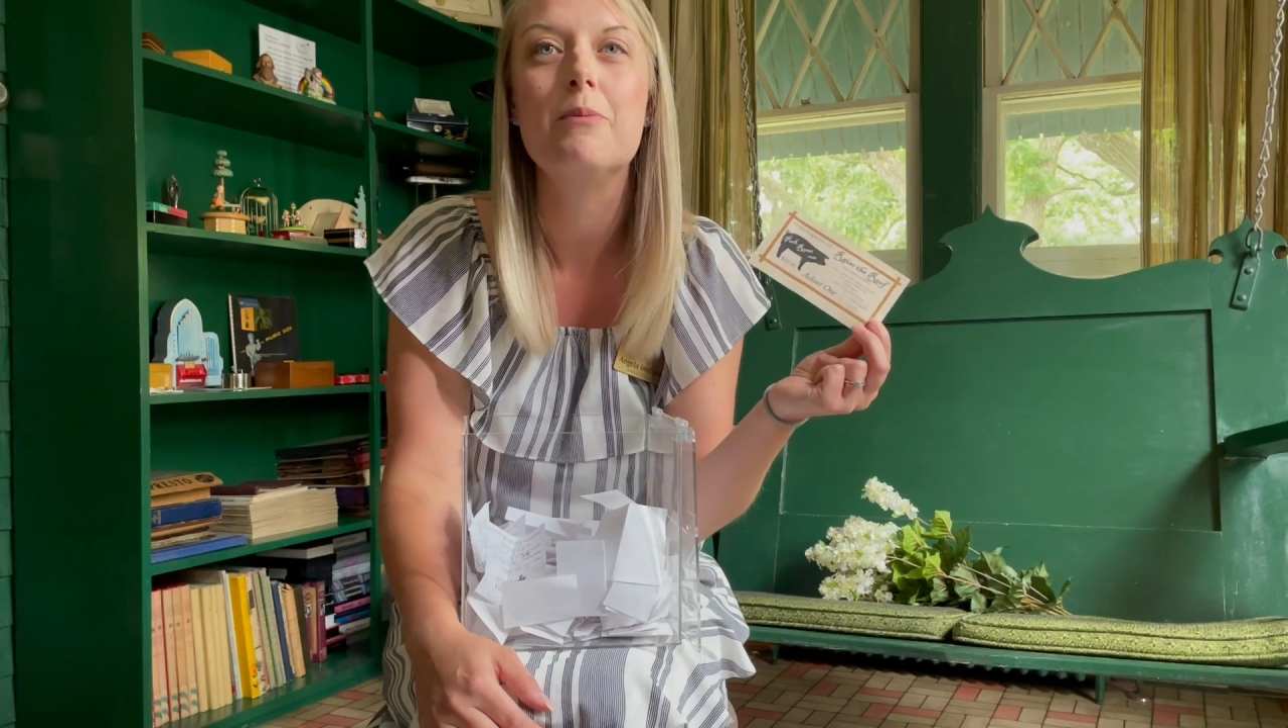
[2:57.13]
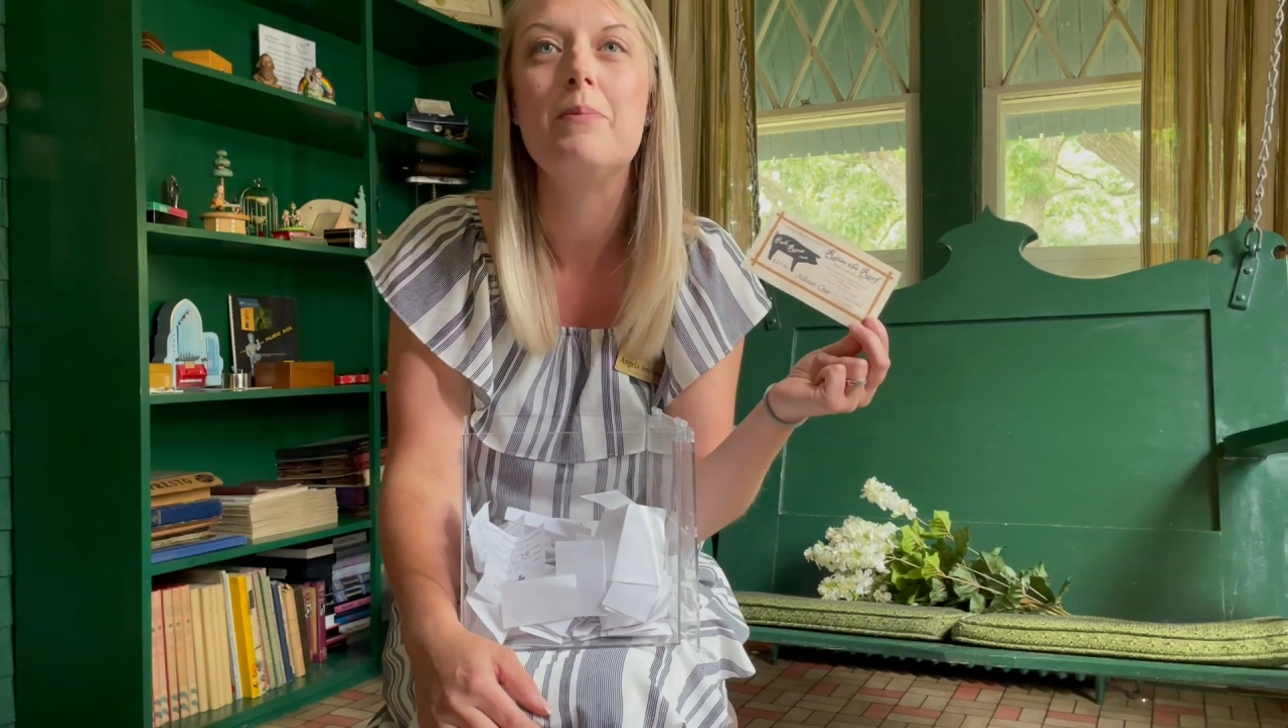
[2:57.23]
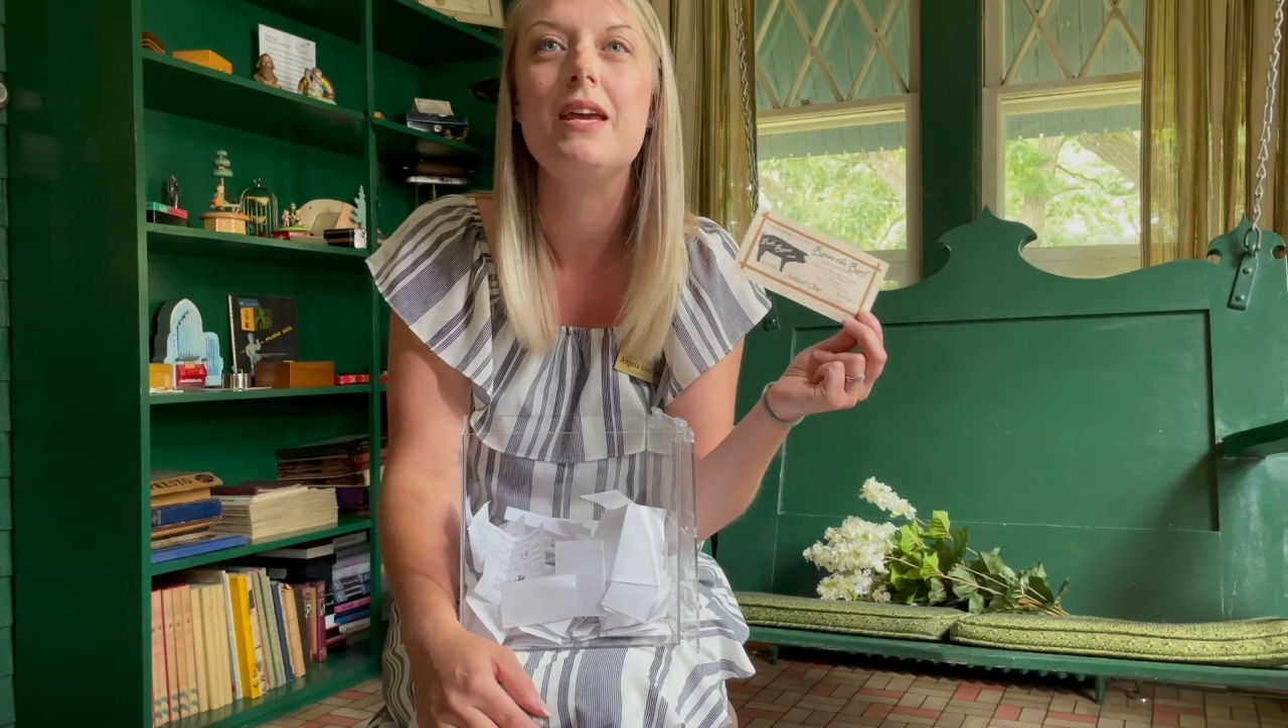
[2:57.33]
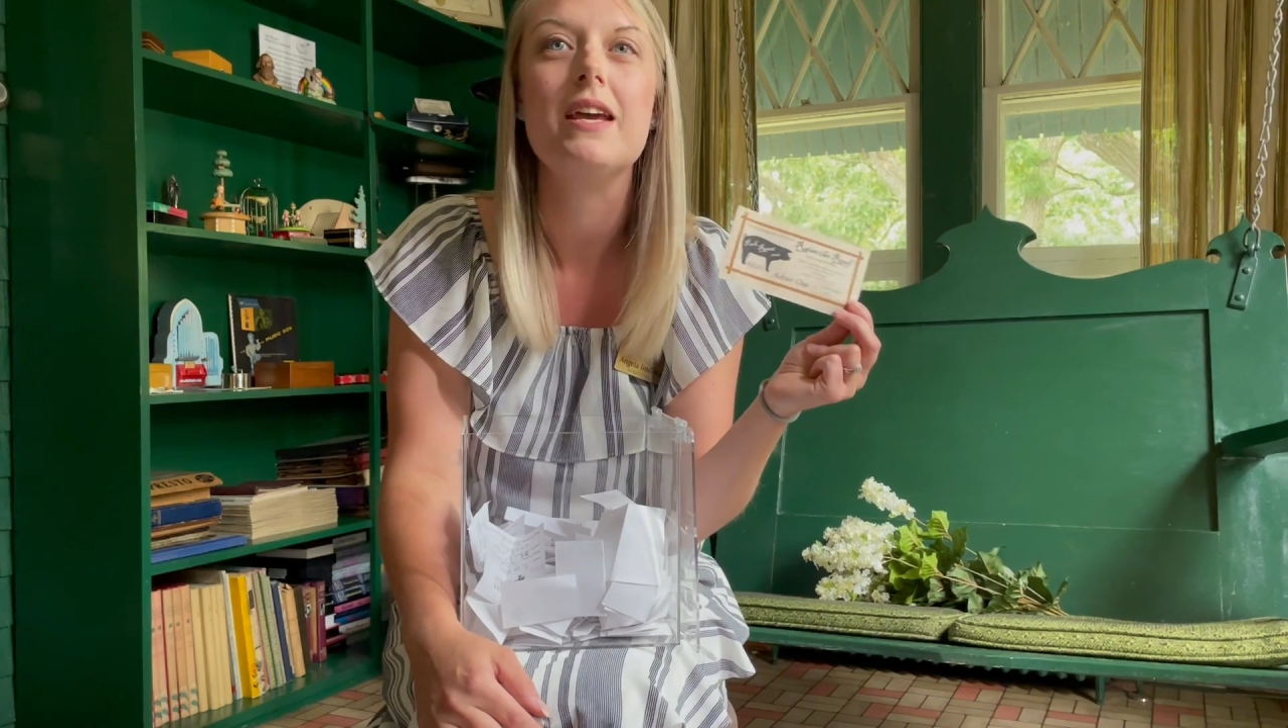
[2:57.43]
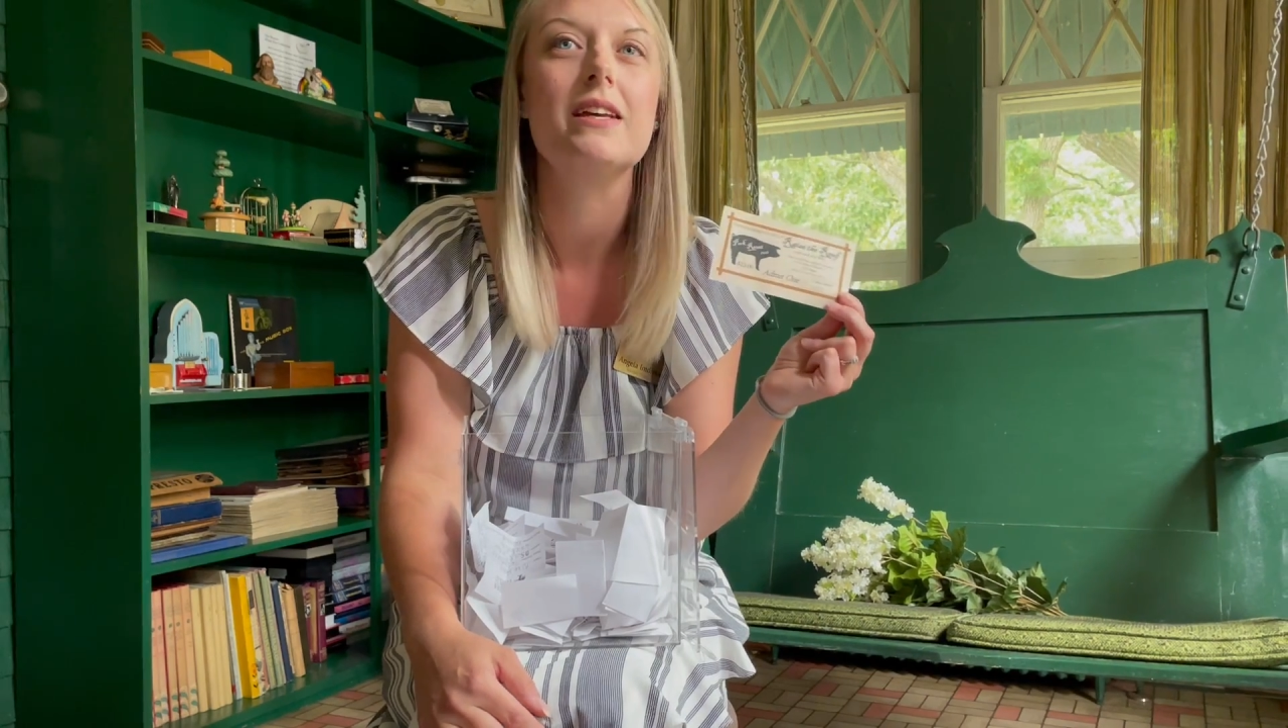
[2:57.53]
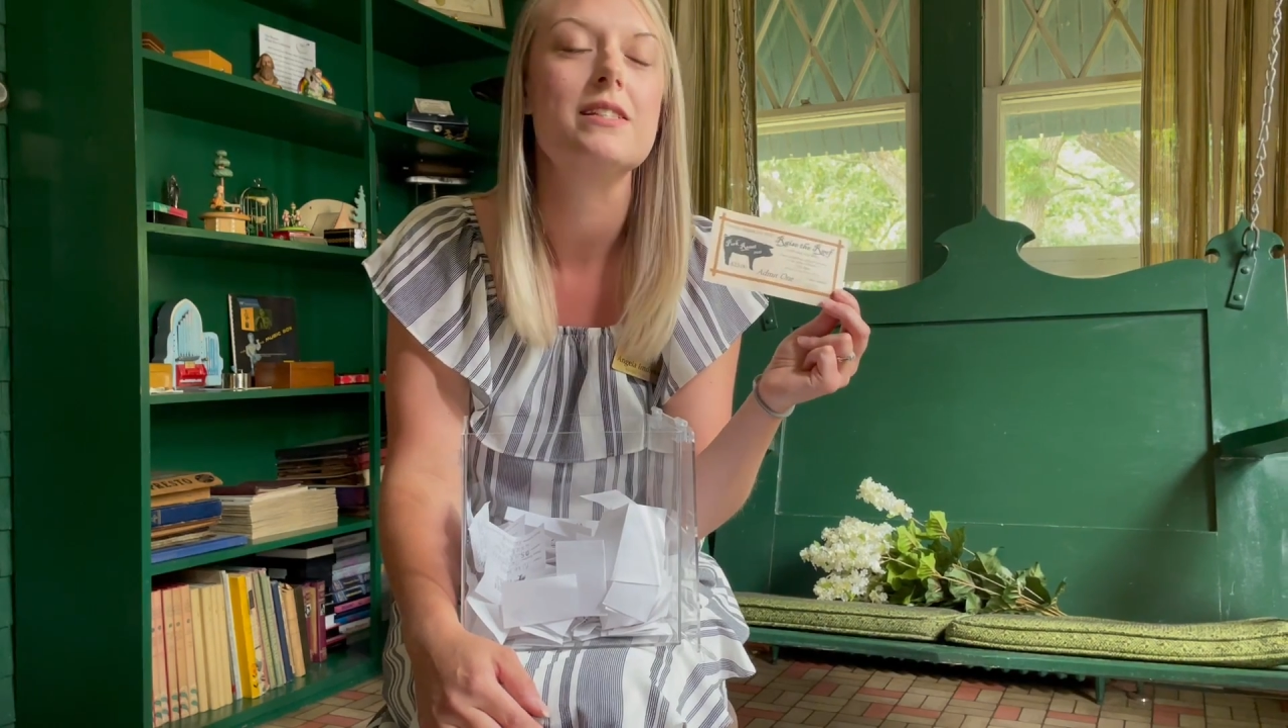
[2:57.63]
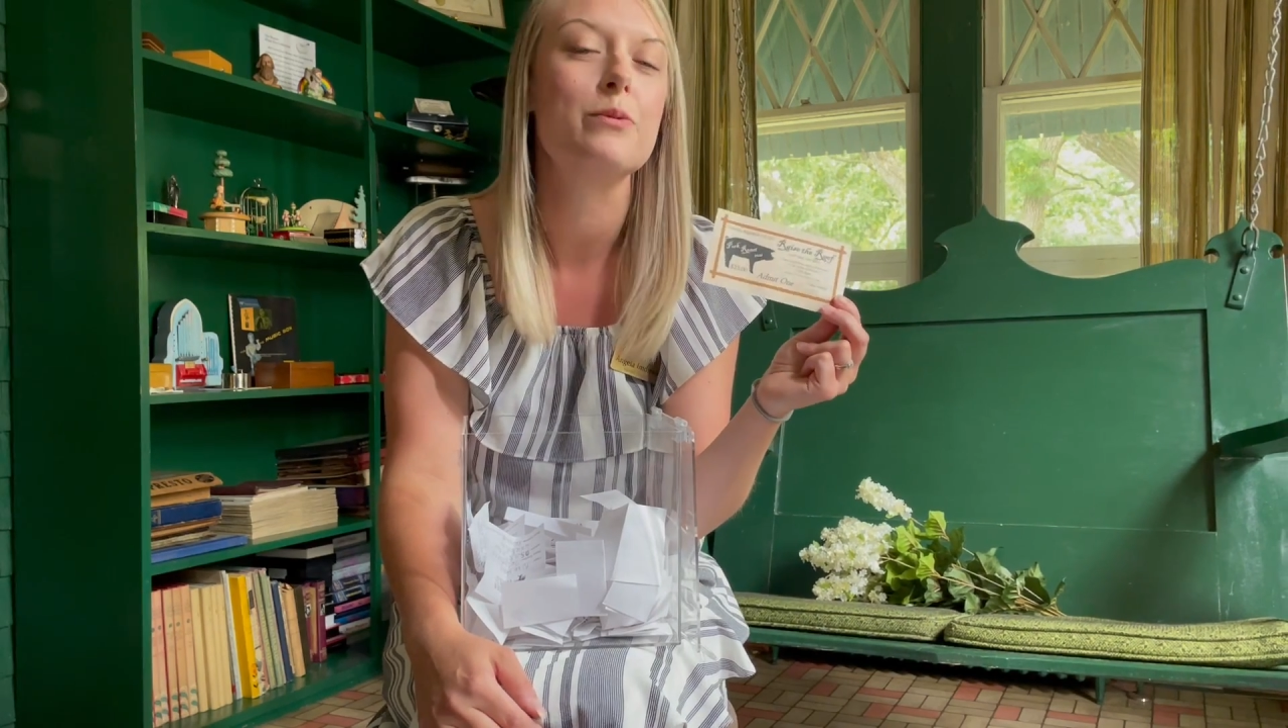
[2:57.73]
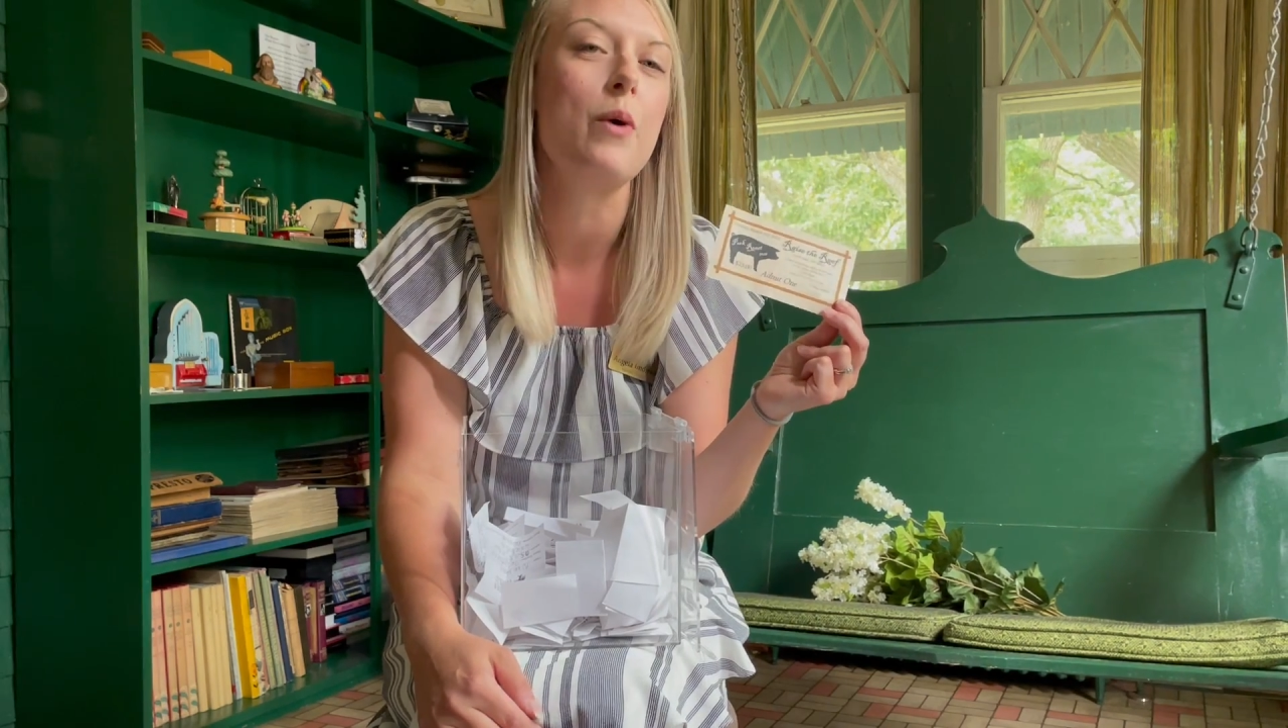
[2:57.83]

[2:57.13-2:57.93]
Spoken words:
beans,